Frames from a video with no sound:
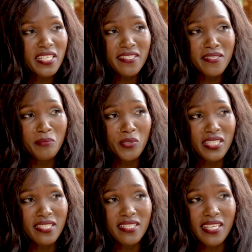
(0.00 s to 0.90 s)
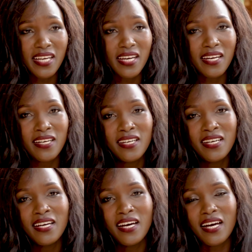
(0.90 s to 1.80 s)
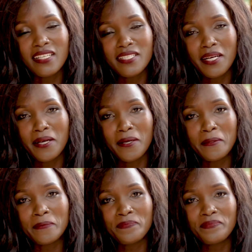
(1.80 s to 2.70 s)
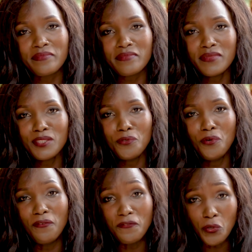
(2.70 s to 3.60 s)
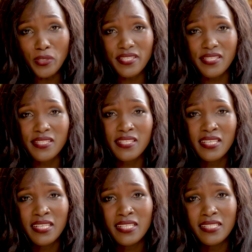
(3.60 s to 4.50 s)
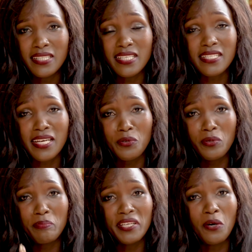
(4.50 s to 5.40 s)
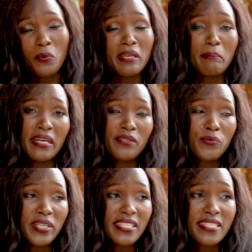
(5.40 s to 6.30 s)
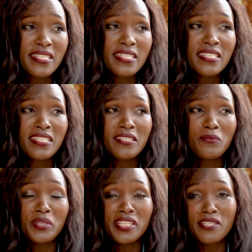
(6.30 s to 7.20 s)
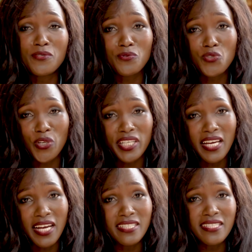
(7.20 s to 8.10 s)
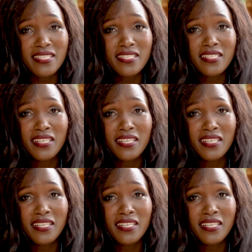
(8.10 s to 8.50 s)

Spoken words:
testimonies there. And of course, this cannot be a one-man race. We need to join hands